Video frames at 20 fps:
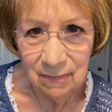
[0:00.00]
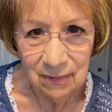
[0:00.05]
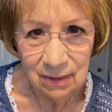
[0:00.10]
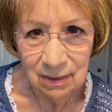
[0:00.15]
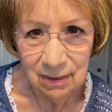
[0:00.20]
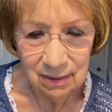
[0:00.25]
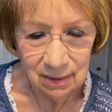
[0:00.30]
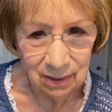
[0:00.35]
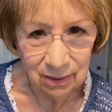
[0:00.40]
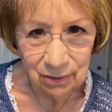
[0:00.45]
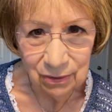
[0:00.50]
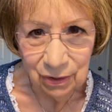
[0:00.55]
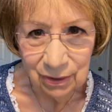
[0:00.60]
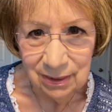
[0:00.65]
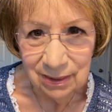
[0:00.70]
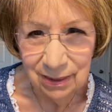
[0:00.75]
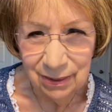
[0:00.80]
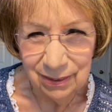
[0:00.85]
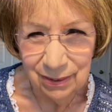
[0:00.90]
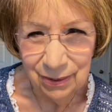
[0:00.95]
So it
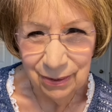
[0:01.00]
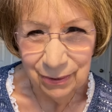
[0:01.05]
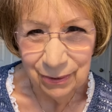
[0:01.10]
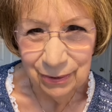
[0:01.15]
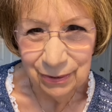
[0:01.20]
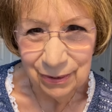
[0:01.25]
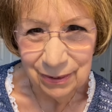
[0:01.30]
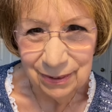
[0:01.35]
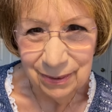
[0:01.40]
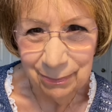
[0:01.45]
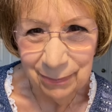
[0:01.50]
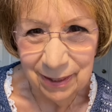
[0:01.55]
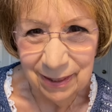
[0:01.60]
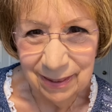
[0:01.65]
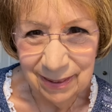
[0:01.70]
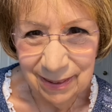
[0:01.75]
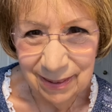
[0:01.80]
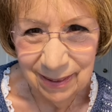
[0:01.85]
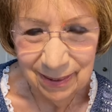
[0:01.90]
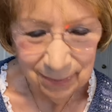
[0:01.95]
just encourages me.
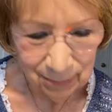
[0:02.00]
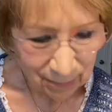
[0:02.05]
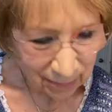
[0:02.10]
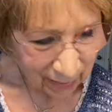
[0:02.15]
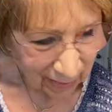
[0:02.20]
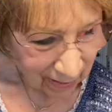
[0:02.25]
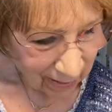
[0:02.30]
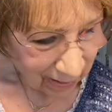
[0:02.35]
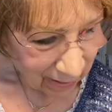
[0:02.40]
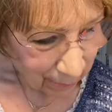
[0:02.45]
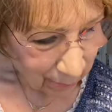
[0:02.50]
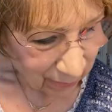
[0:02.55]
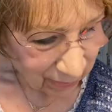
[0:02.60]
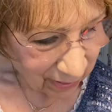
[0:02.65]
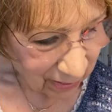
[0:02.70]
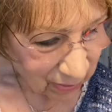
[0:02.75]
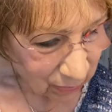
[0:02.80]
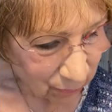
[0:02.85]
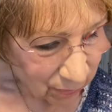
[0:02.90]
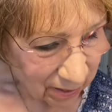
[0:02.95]
But
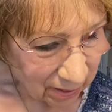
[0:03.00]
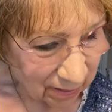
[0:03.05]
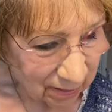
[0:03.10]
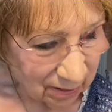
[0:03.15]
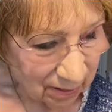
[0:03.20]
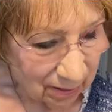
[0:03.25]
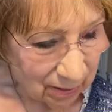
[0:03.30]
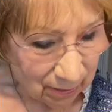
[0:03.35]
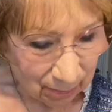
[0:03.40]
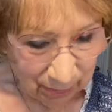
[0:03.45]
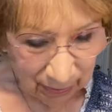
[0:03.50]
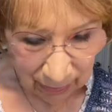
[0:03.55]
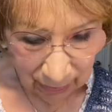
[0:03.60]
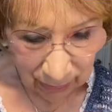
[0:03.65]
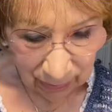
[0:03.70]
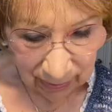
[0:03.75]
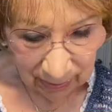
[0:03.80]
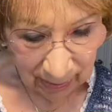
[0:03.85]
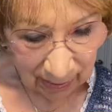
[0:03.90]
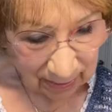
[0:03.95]
anyway, um, here
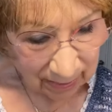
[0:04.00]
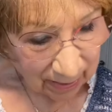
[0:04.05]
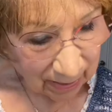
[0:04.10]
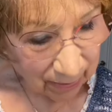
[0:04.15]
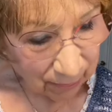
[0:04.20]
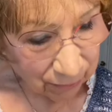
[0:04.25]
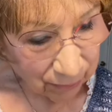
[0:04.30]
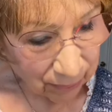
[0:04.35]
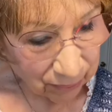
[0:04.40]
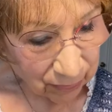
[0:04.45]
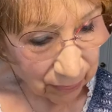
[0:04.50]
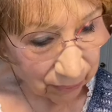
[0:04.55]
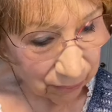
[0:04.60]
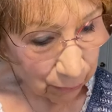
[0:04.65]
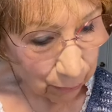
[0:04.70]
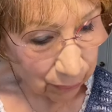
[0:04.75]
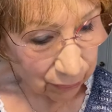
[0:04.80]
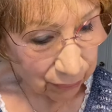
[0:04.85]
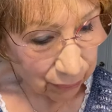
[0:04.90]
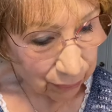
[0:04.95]
is Isaiah
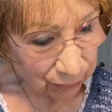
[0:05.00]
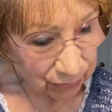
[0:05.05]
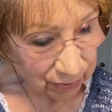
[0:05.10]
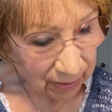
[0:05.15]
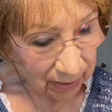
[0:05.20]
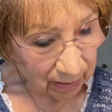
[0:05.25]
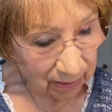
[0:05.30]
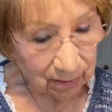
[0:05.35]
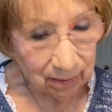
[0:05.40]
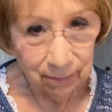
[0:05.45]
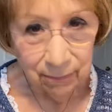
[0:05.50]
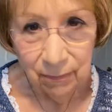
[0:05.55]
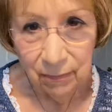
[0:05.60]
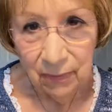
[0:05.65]
54, 13.